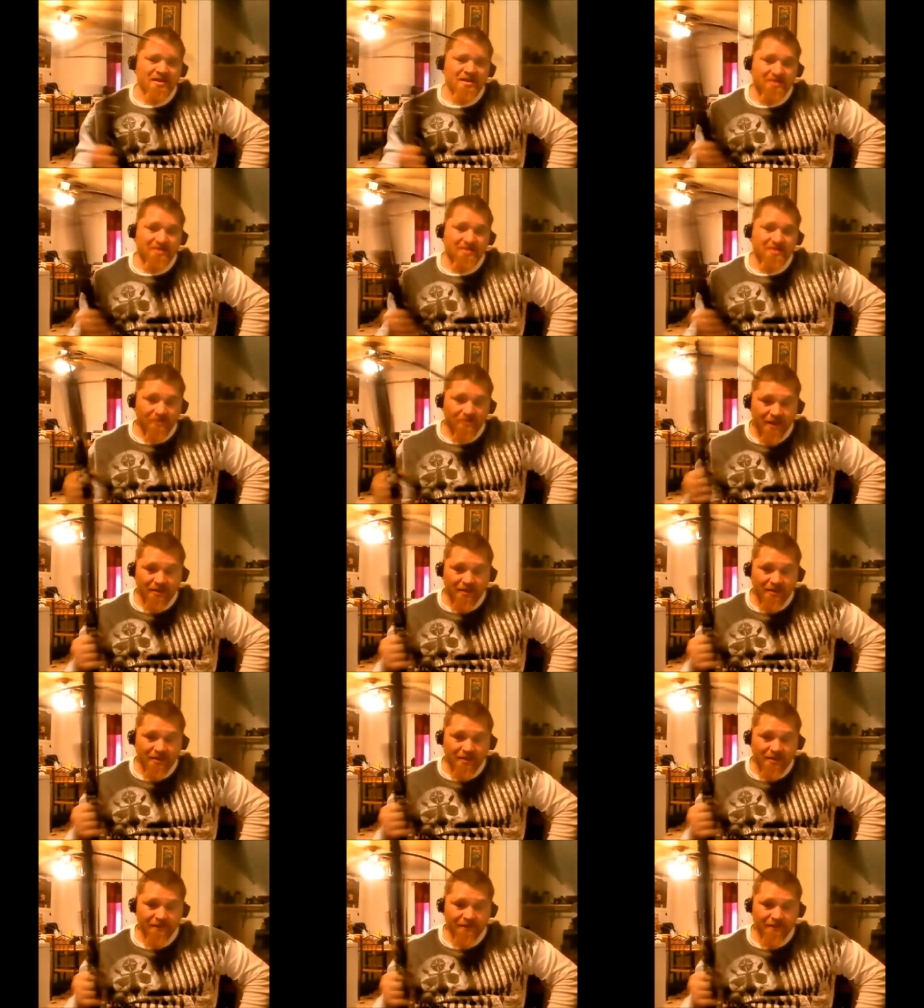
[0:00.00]
Still
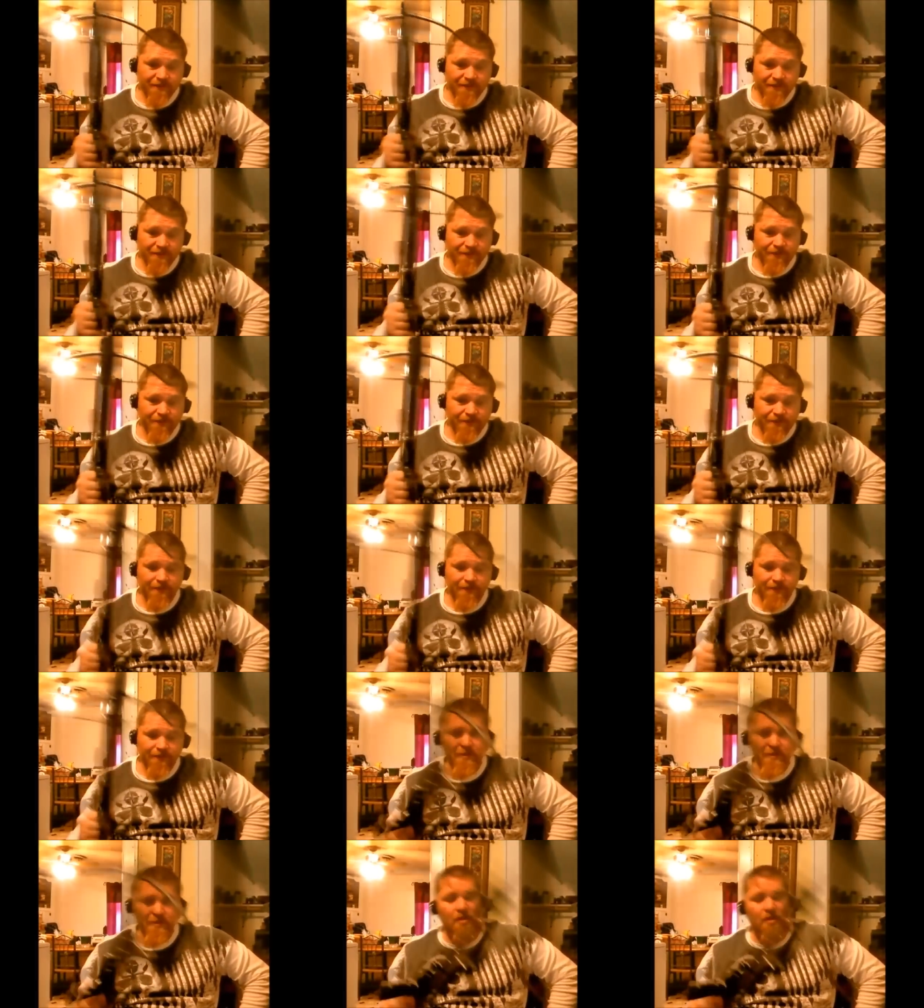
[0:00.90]
rattling,
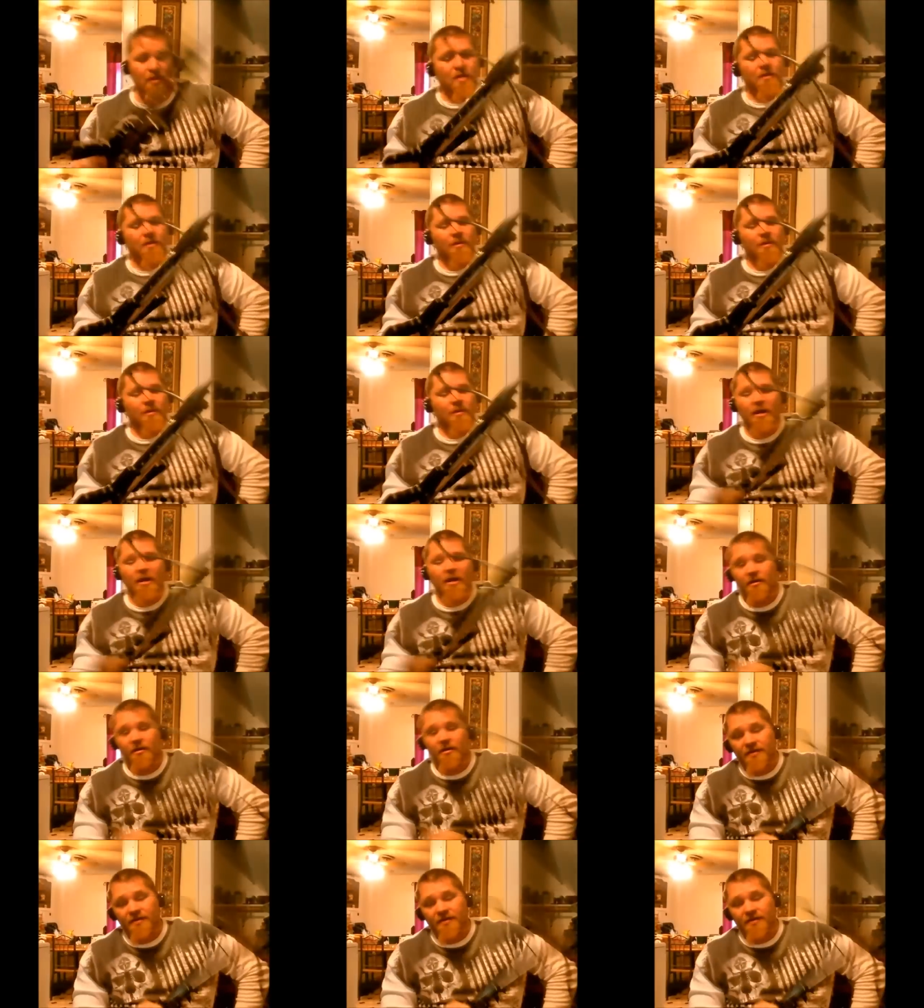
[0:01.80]
but not
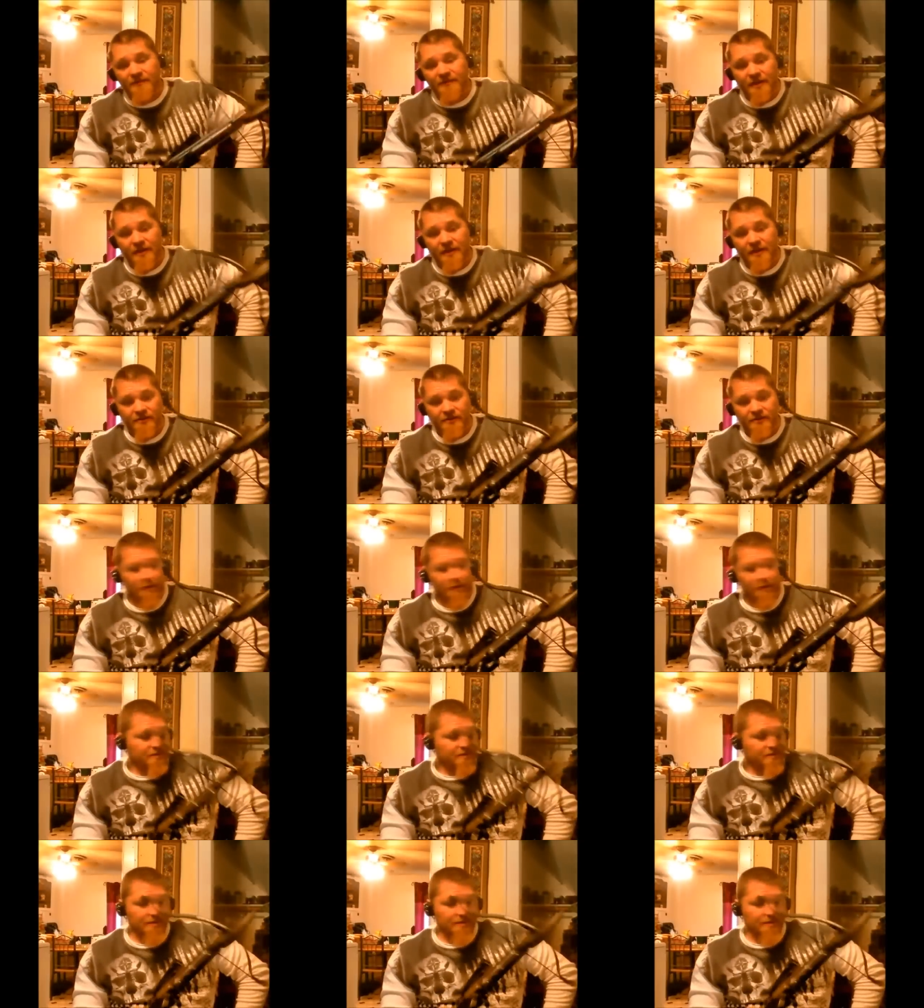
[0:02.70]
nearly as bad as it
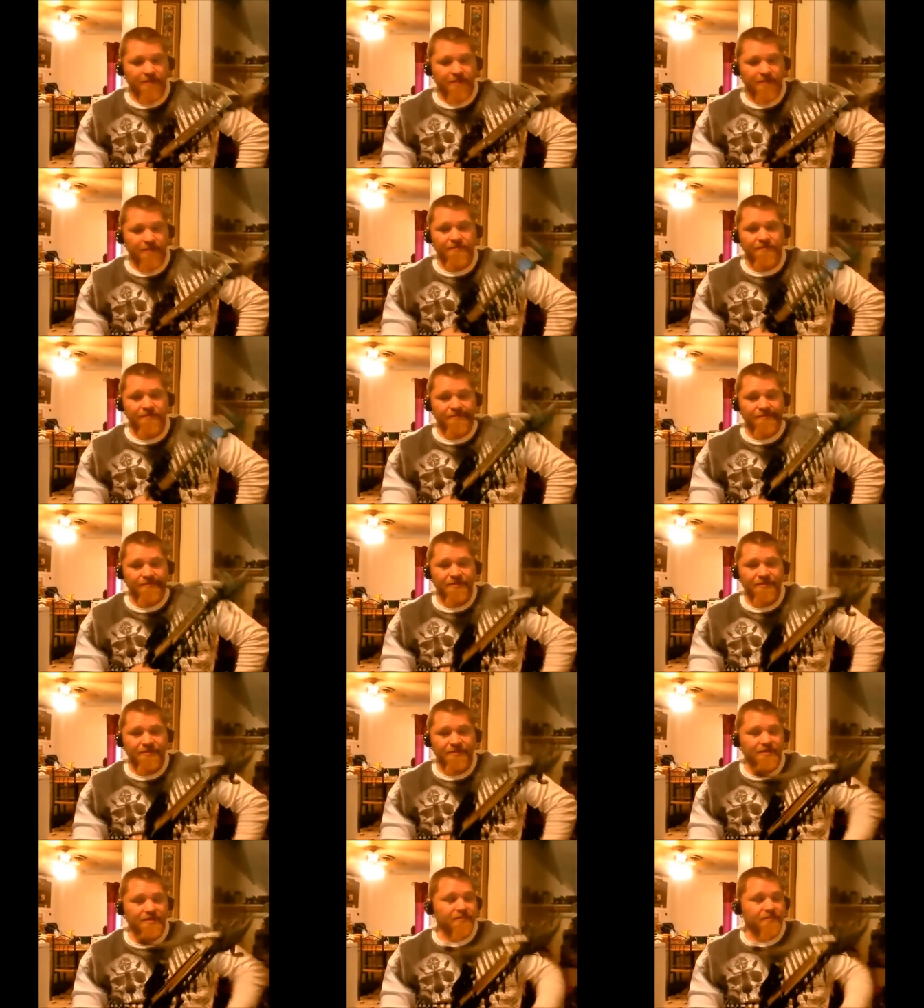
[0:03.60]
was with that
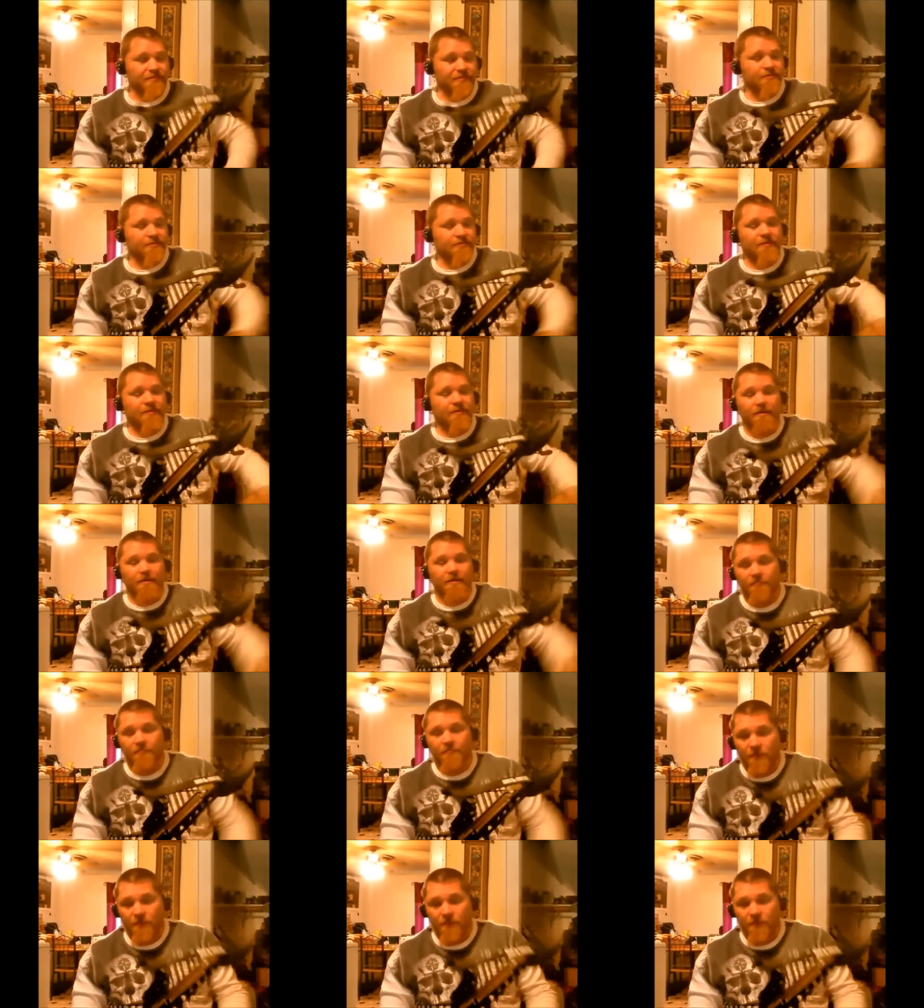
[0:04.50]
piece of crap
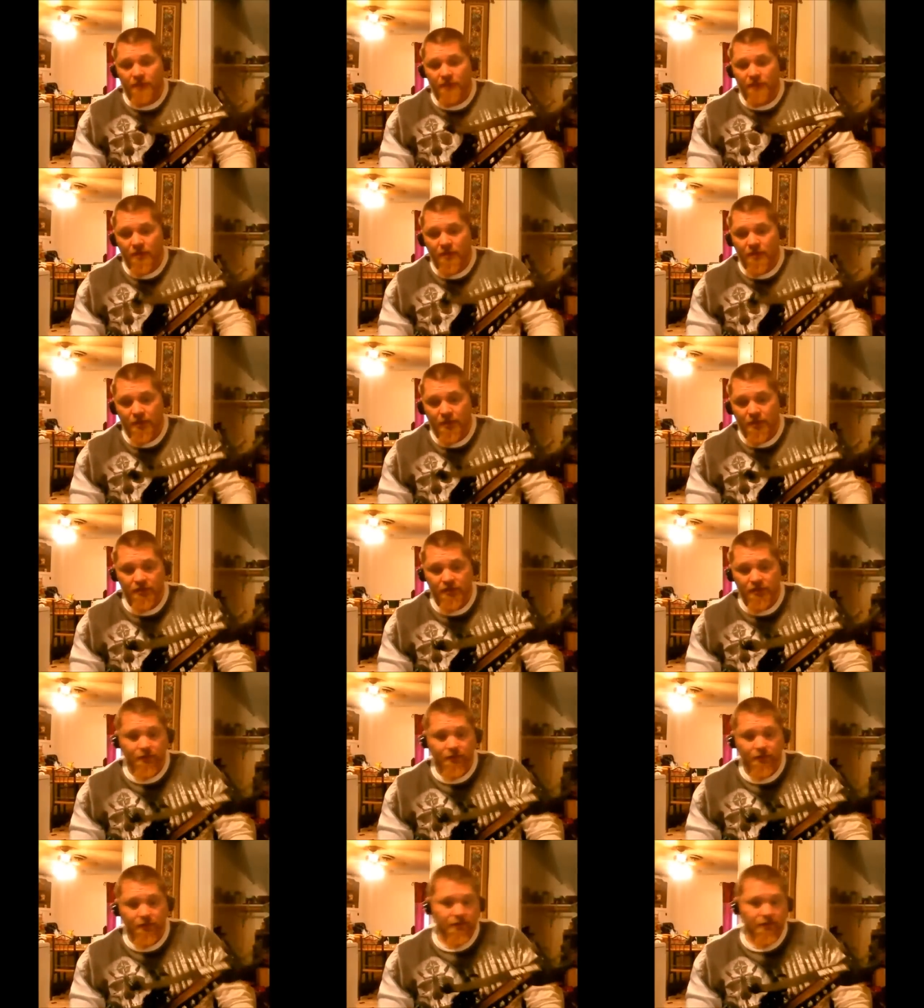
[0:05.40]
compound
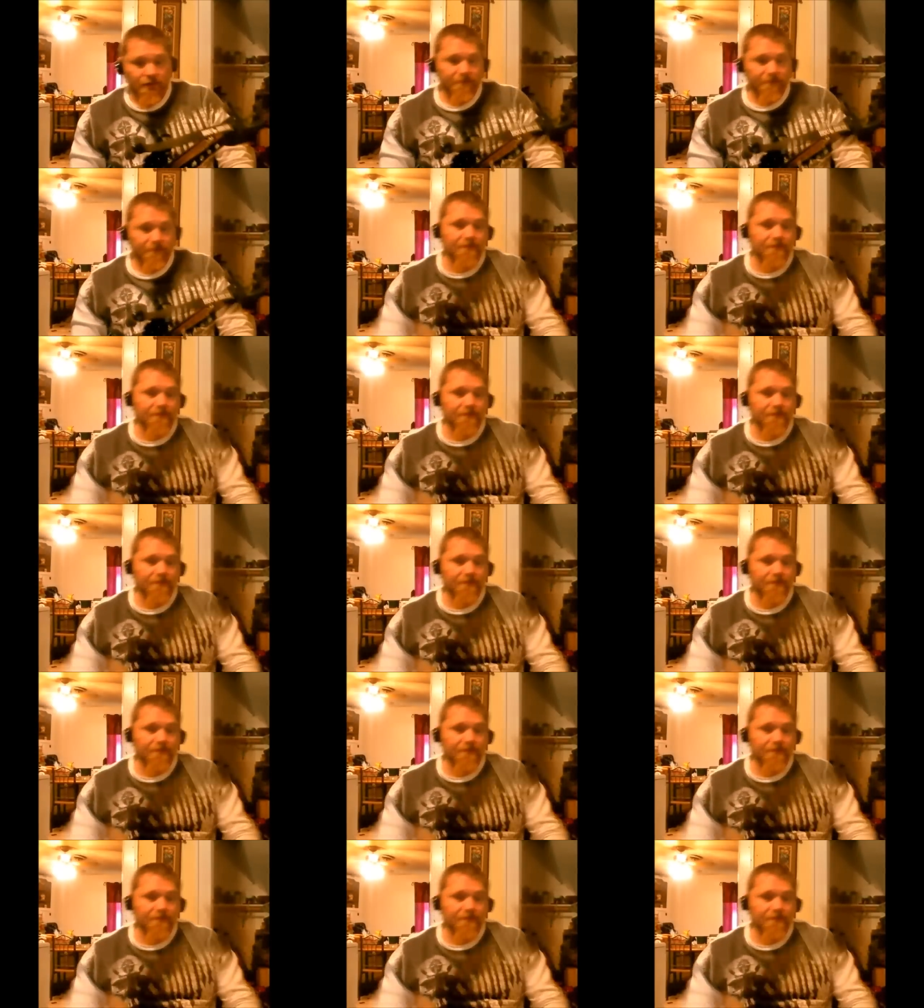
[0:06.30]
limb on it.